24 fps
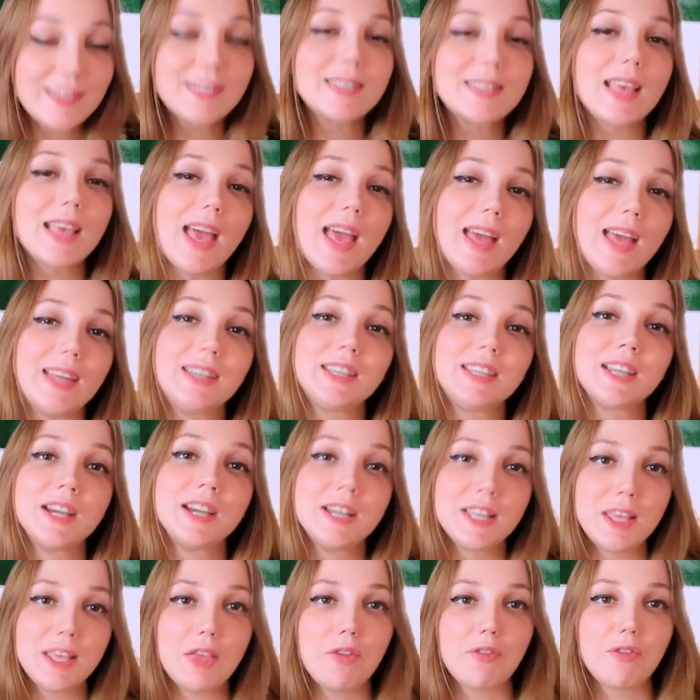and
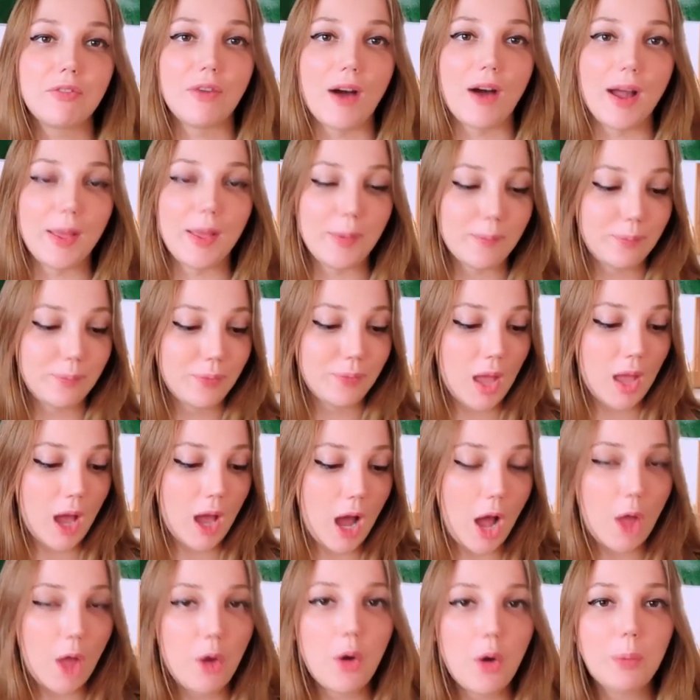"-ify".
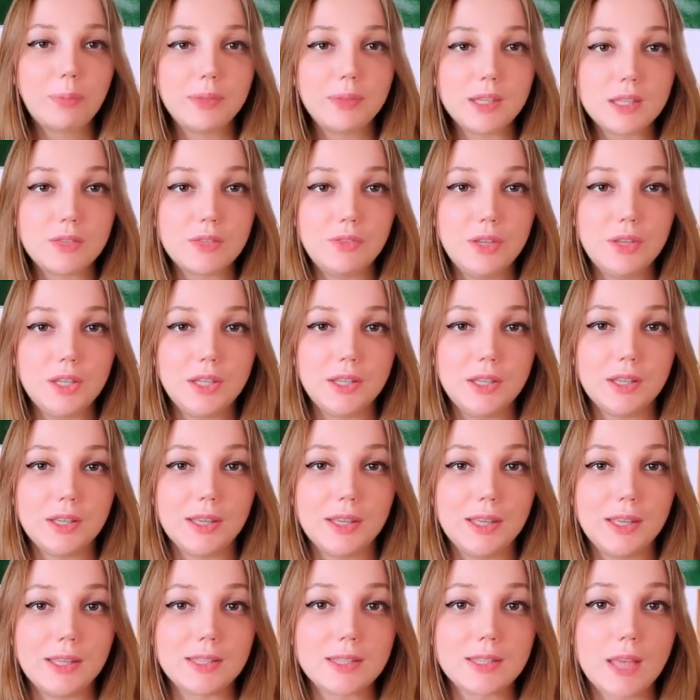I hope this video
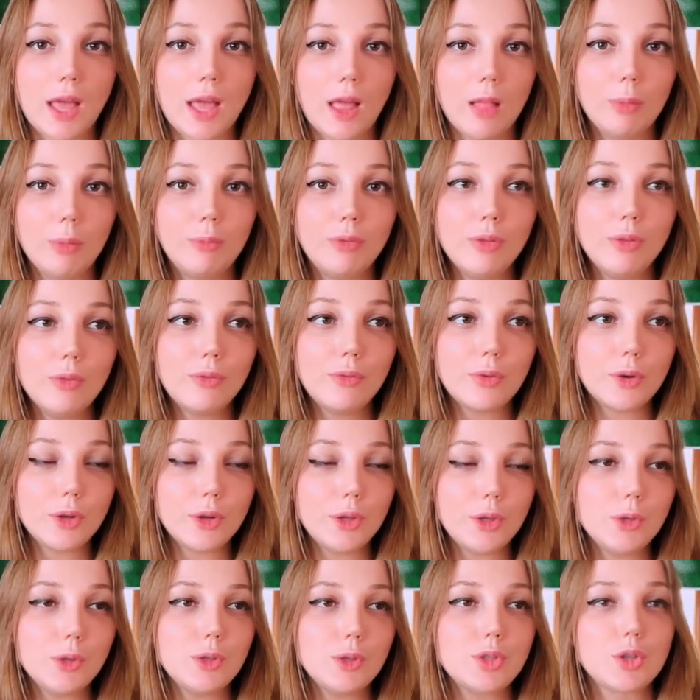is helpful for
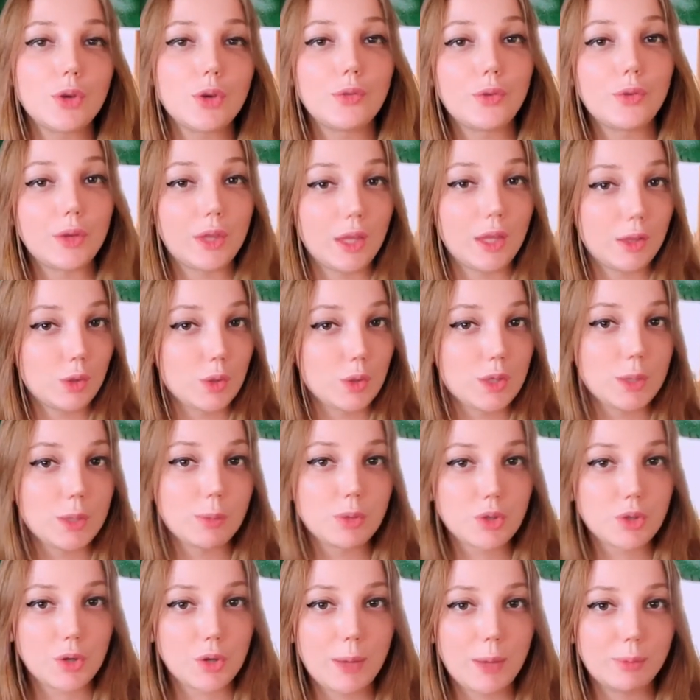you. Don't forget to
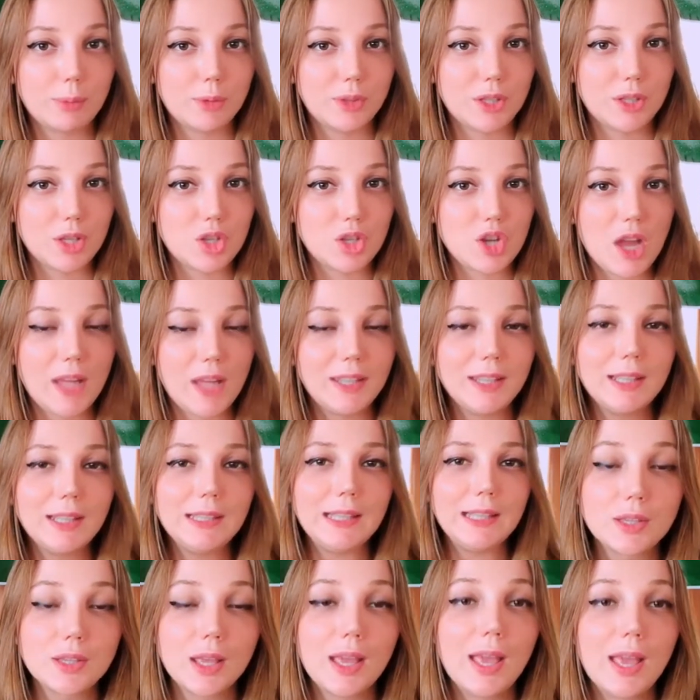subscribe to the
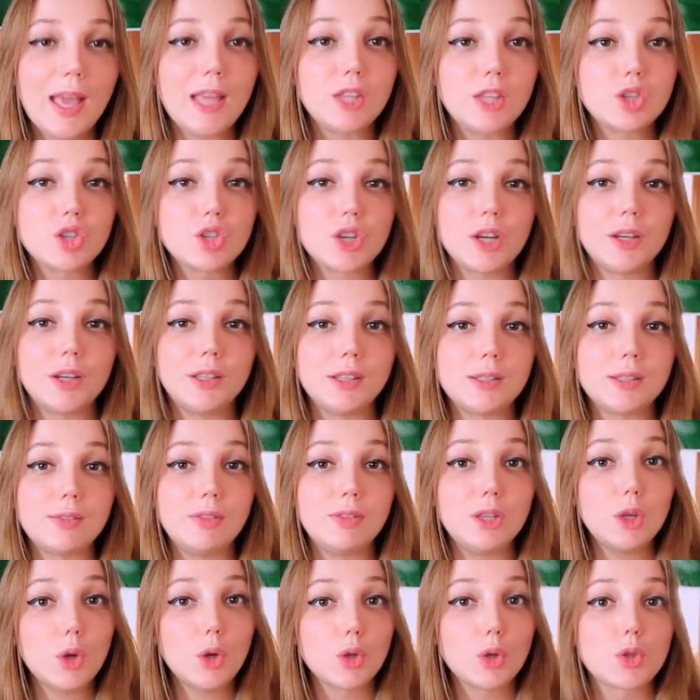channel and share this
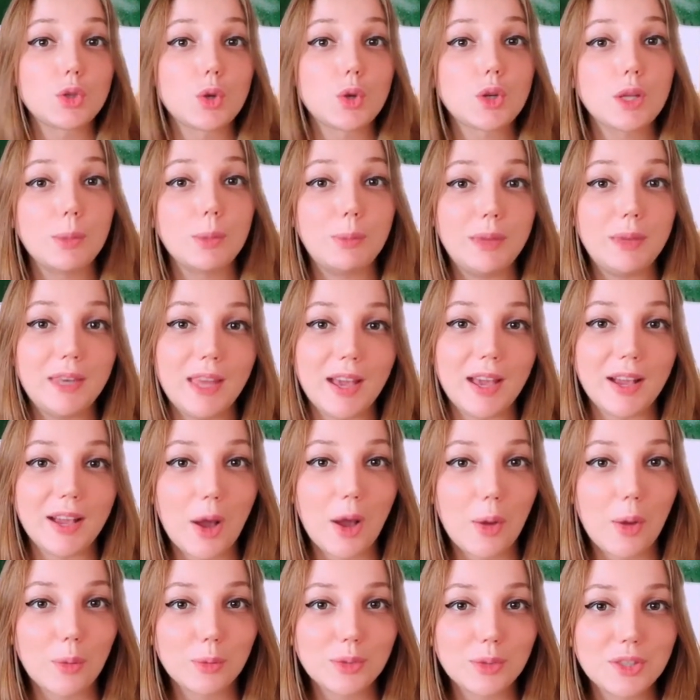video on social media
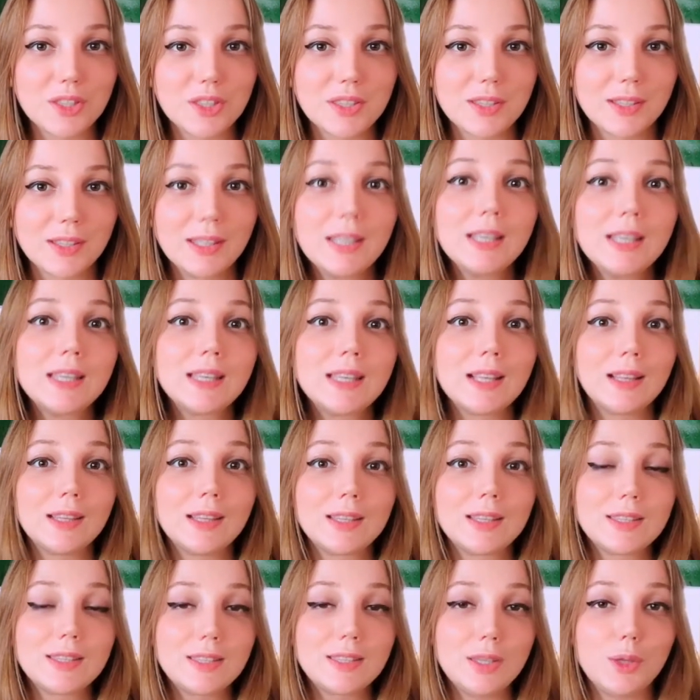accounts.
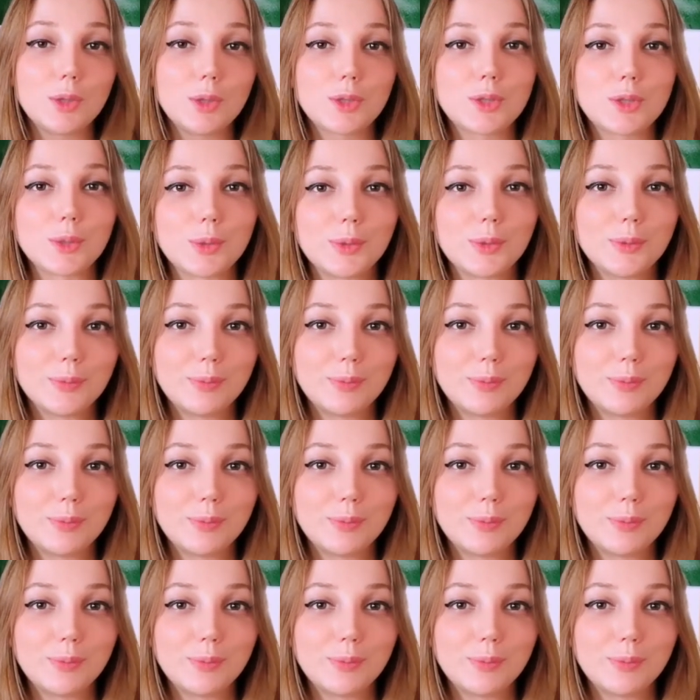See you soon.